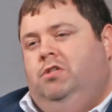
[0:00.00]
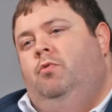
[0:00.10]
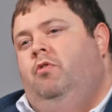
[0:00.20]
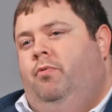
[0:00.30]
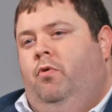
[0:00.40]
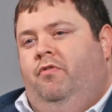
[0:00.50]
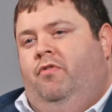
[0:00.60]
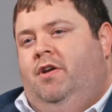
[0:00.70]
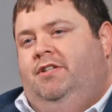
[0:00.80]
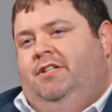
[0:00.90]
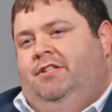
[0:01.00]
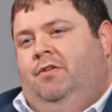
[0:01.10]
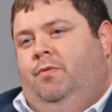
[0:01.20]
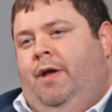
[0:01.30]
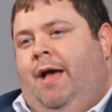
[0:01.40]
more important for us is
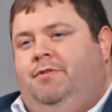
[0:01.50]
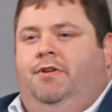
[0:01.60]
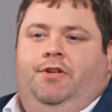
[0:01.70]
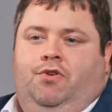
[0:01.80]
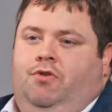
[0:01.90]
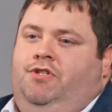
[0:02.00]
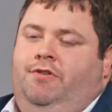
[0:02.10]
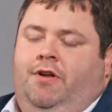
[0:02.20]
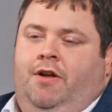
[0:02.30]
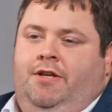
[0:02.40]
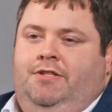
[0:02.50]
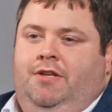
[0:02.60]
that we absolutely trust you guys,